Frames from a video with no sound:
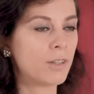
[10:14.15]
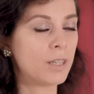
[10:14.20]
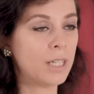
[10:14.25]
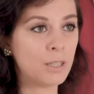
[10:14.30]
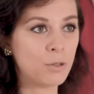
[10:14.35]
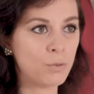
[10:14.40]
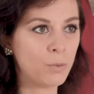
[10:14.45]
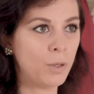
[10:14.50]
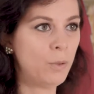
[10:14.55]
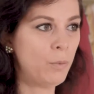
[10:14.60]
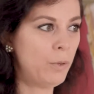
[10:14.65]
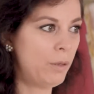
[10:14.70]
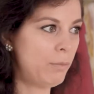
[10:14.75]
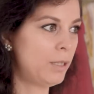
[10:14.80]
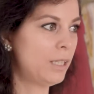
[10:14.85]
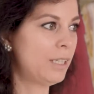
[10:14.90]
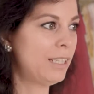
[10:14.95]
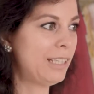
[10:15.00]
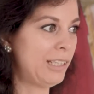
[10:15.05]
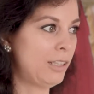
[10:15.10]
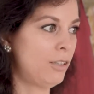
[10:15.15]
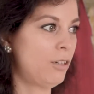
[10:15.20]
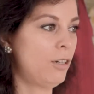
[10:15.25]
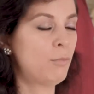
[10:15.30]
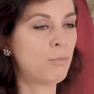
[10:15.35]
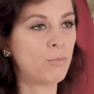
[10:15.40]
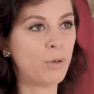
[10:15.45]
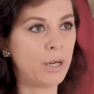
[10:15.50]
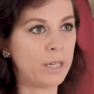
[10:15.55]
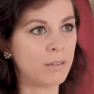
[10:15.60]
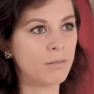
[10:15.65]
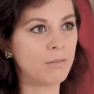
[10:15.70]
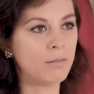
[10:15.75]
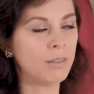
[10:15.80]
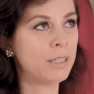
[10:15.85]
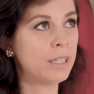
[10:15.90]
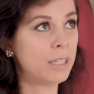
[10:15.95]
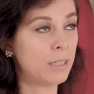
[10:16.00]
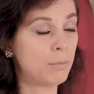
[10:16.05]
That's why women cannot get